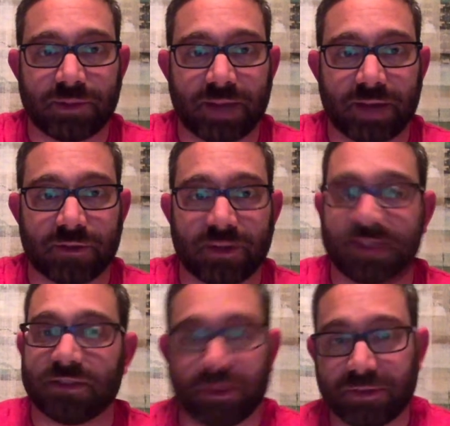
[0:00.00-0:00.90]
beatitude,
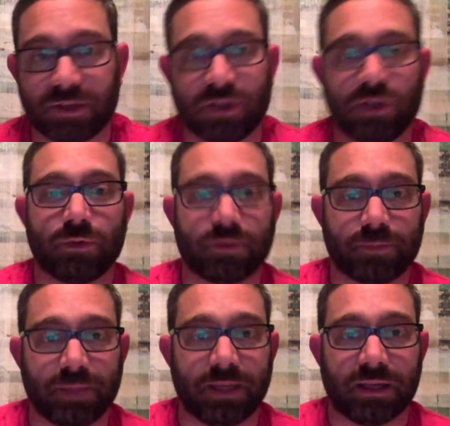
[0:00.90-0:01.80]
has nothing to do with
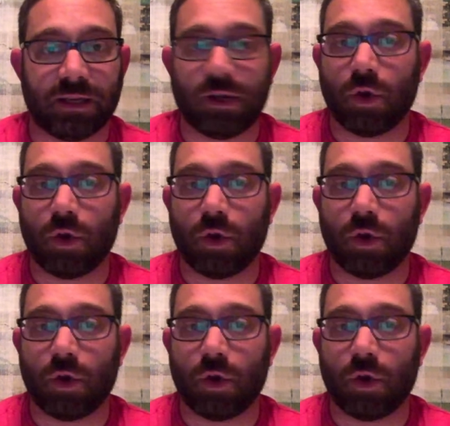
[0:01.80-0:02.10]
me